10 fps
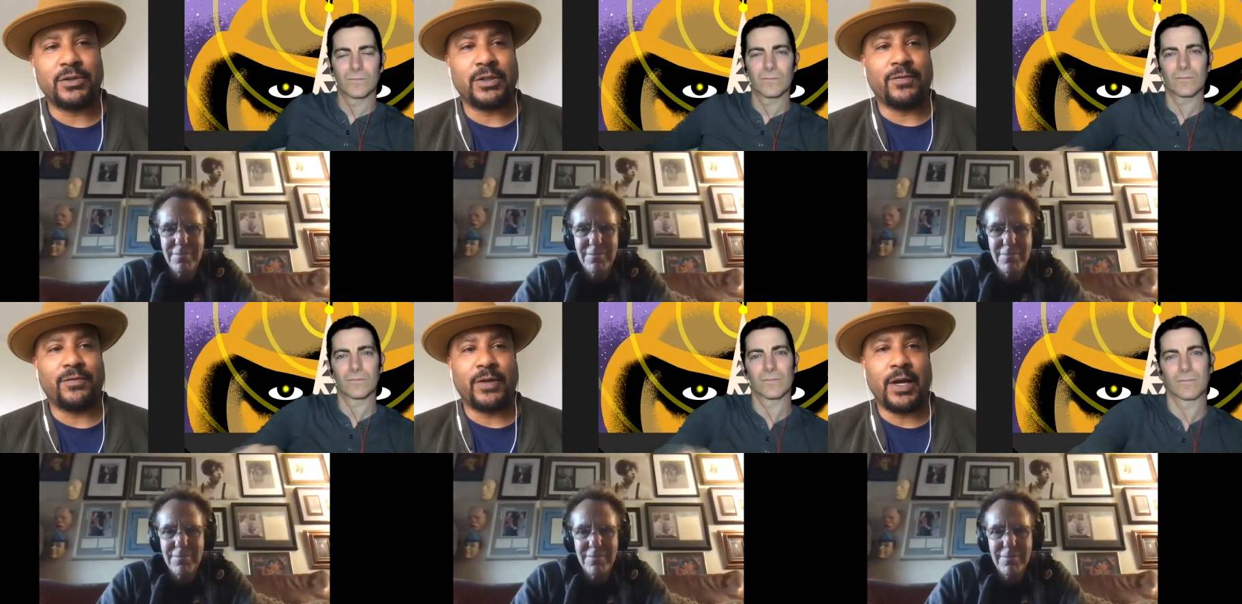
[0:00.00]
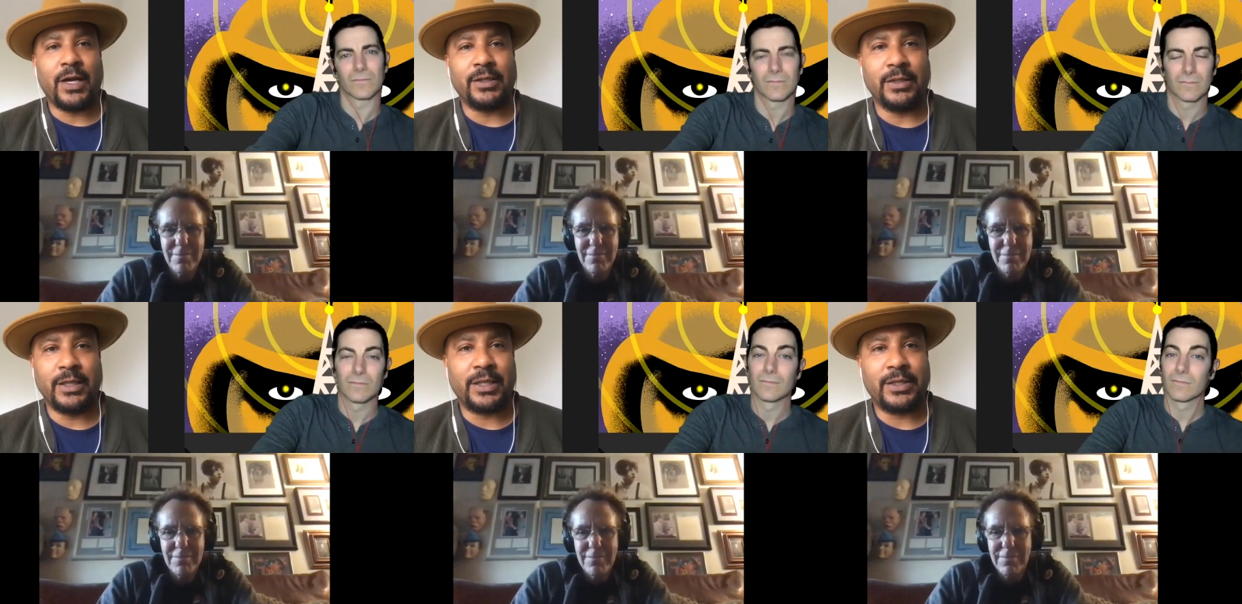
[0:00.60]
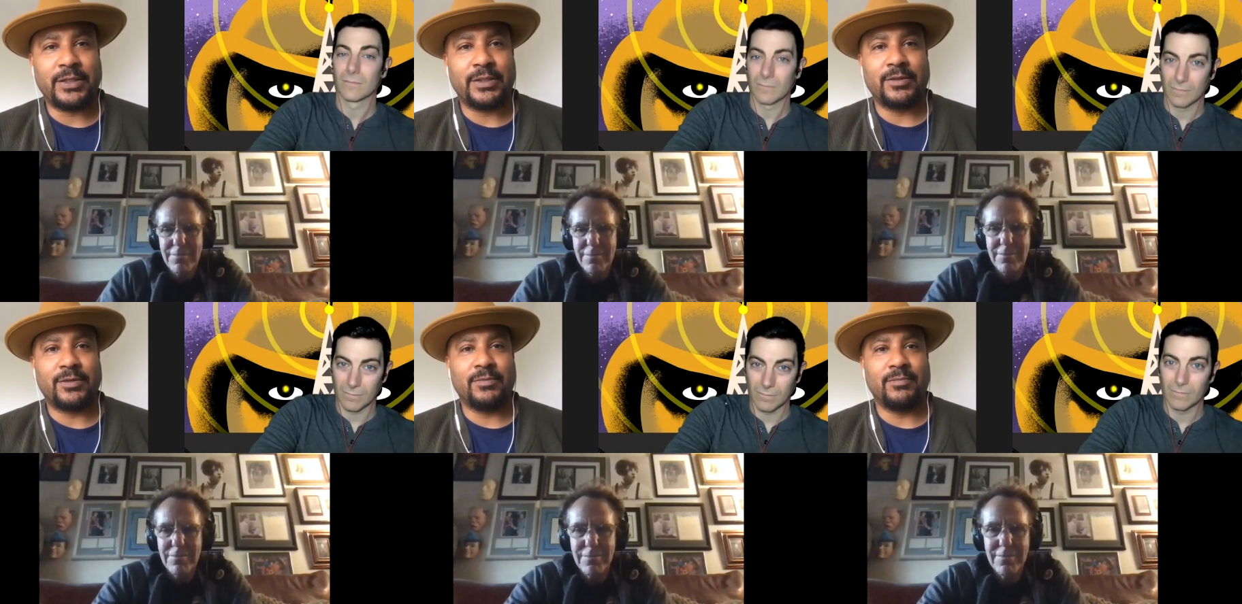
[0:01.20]
Speaker 1: of uh, at least
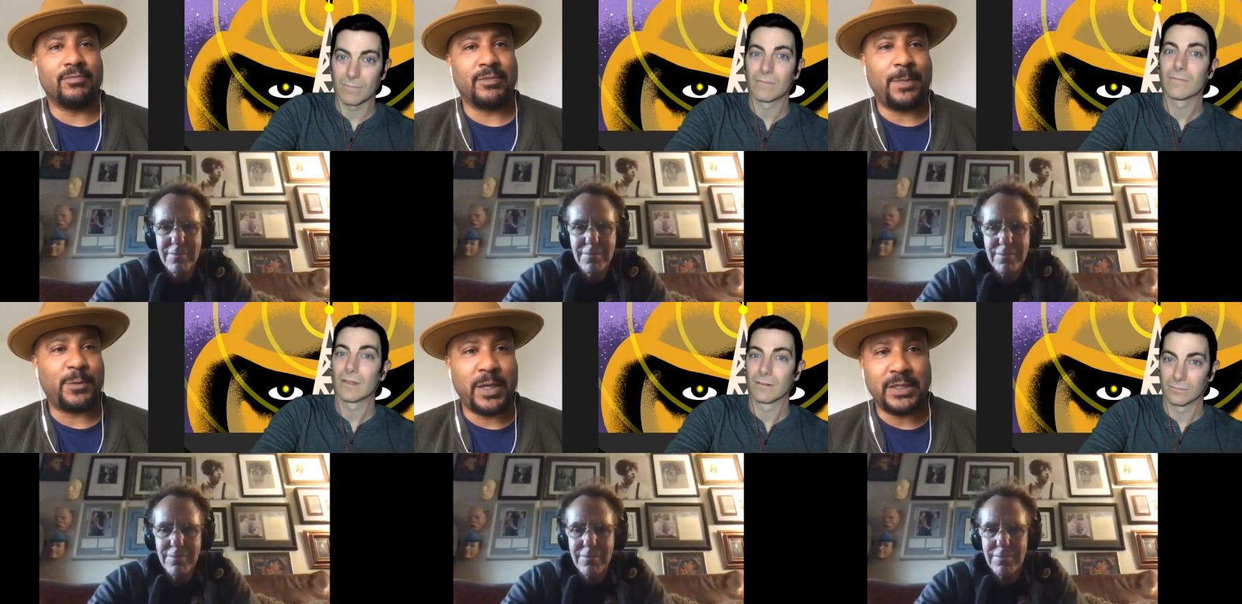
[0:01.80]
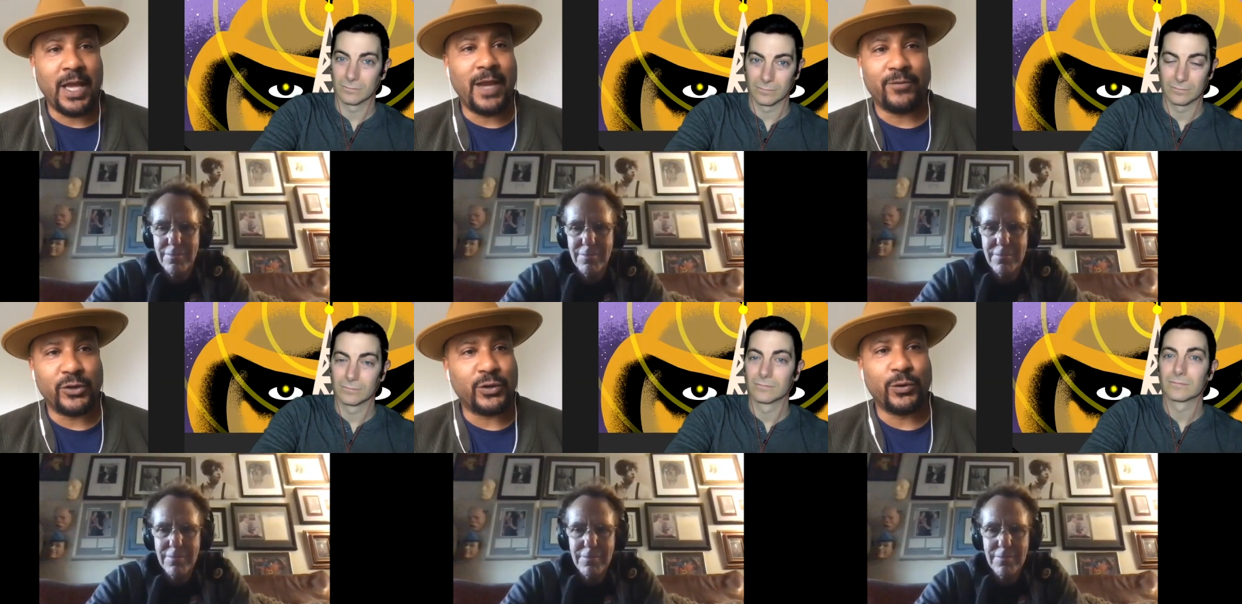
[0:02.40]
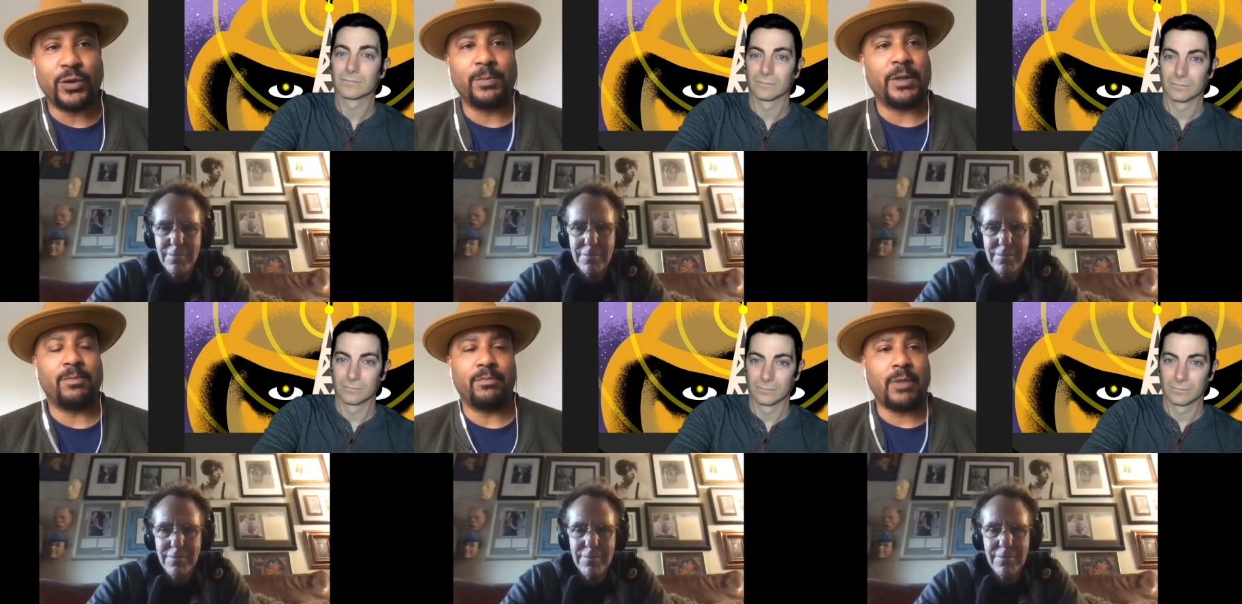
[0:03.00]
Deep Space Nine for sure, but
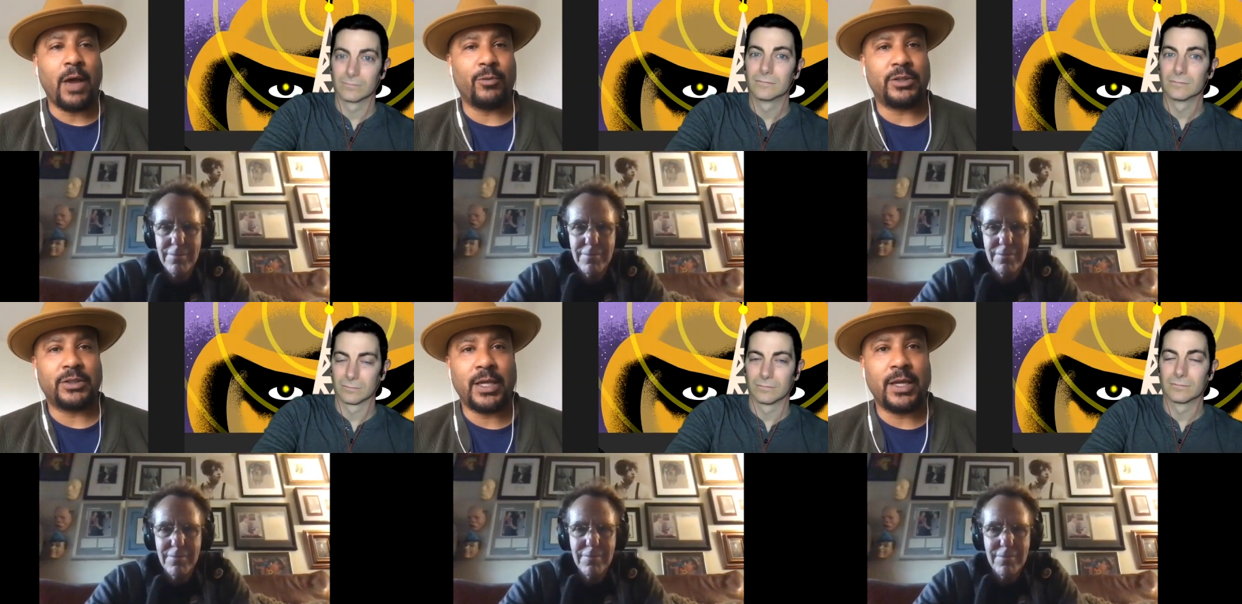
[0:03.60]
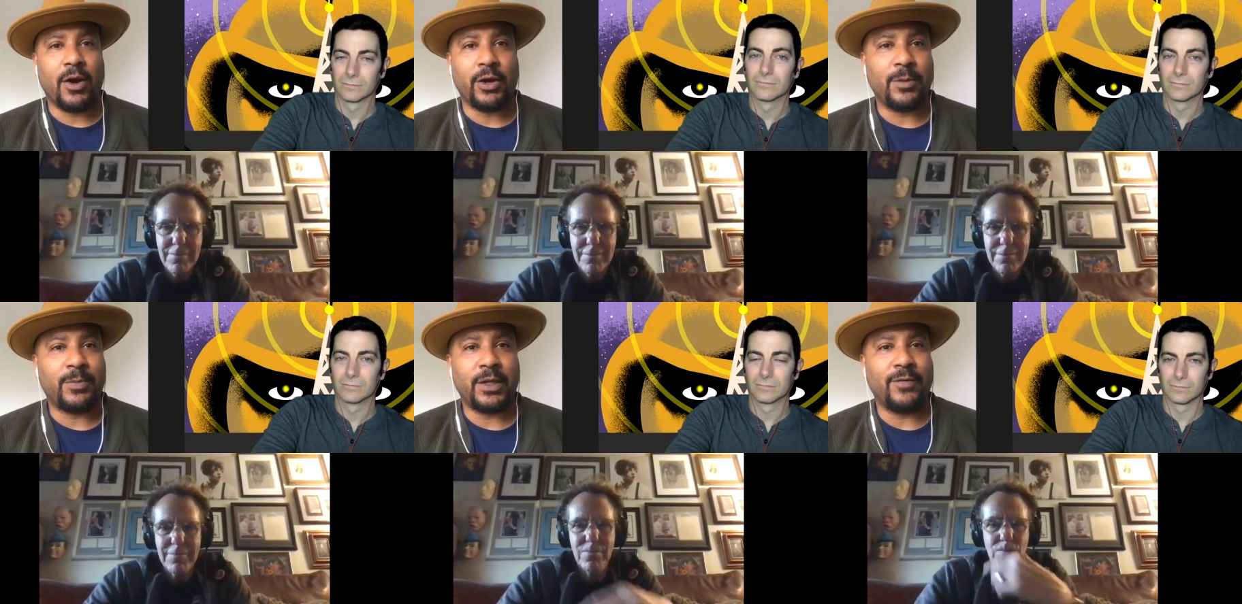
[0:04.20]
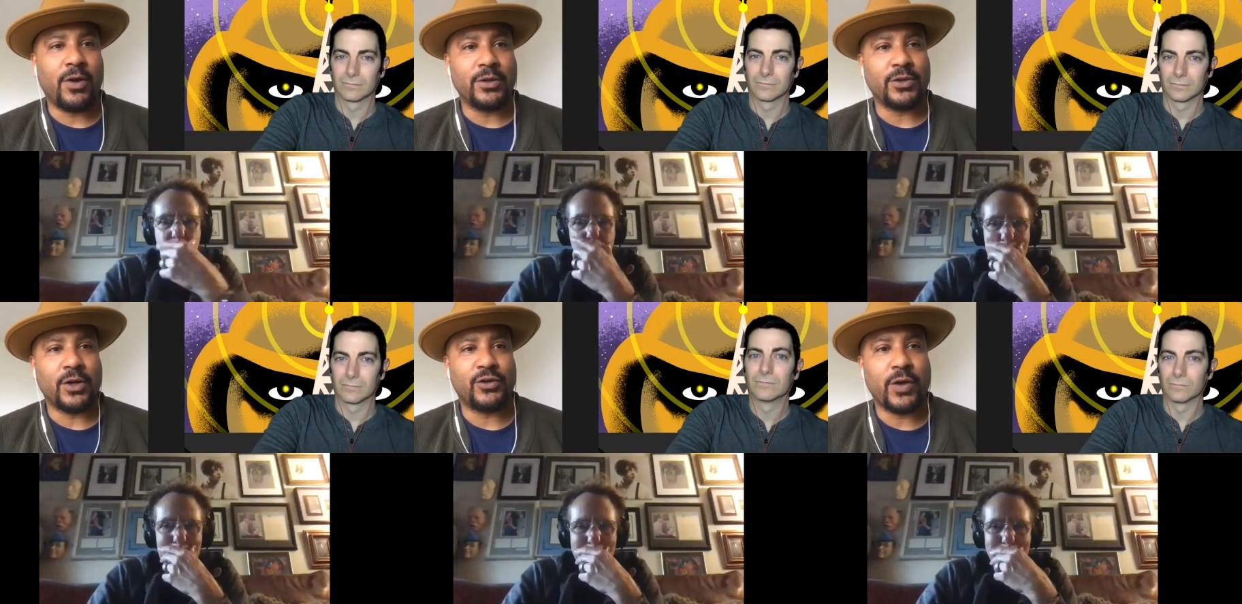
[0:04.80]
I would say arguably of all Star
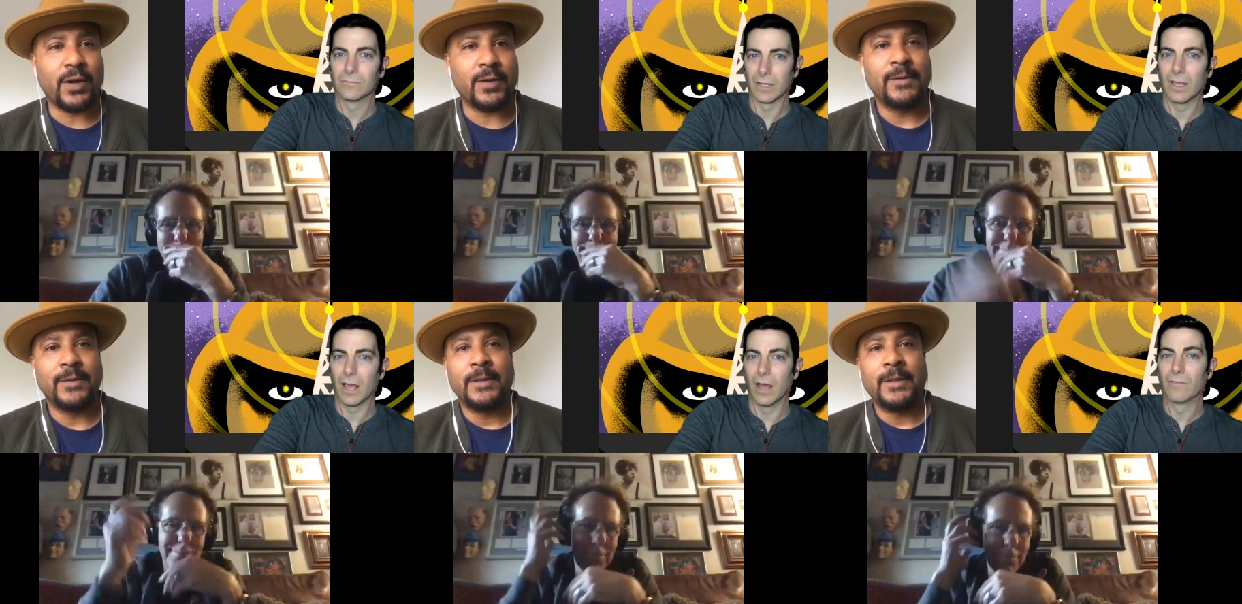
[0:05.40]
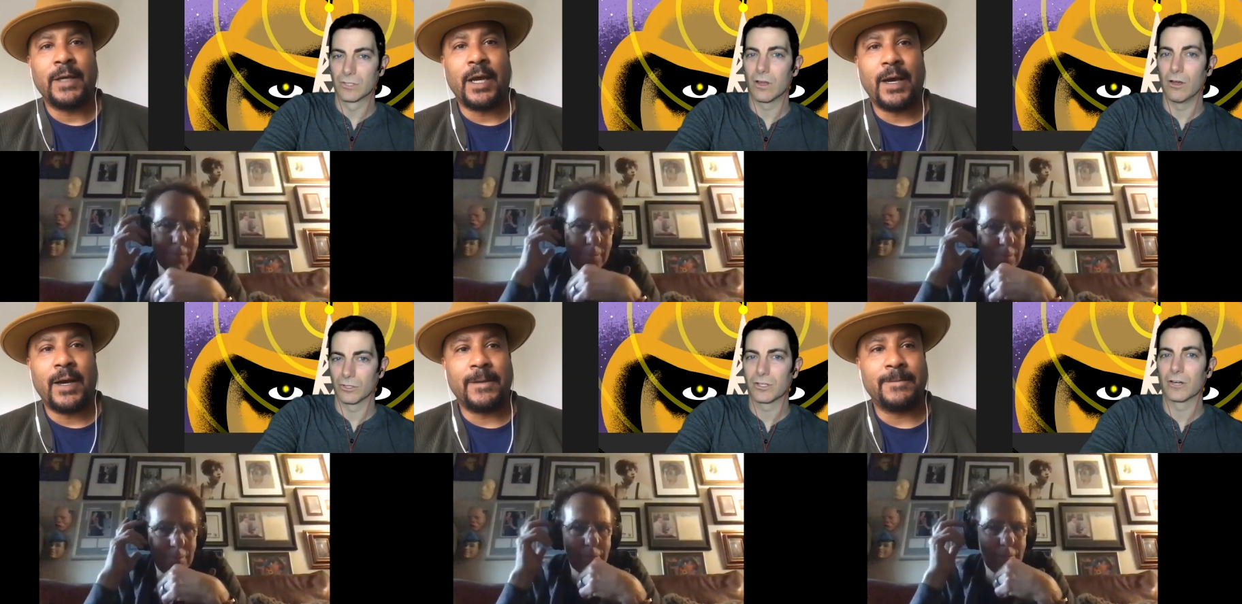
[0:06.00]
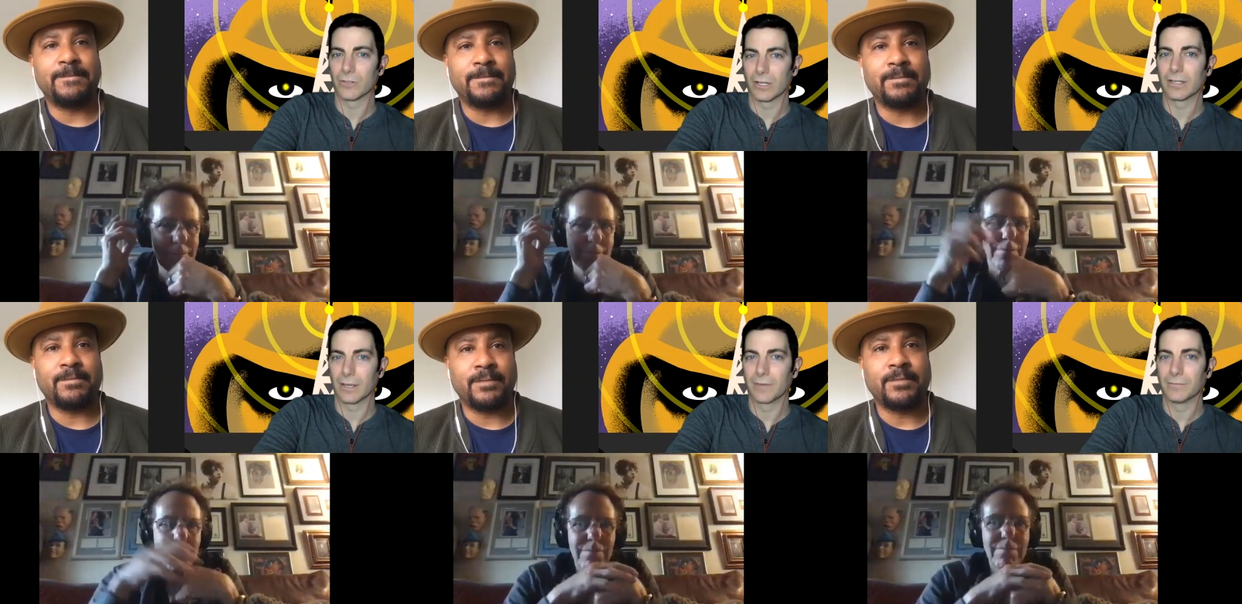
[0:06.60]
Trek.
Speaker 2: Eh, of uh, all Star Trek,
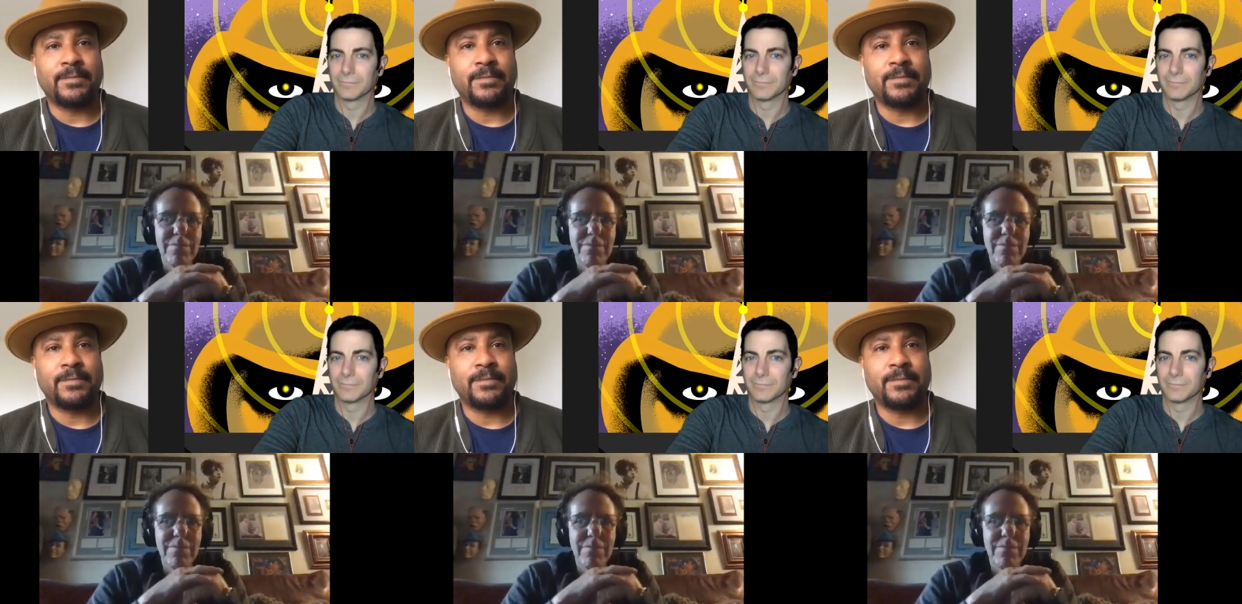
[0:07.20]
yeah,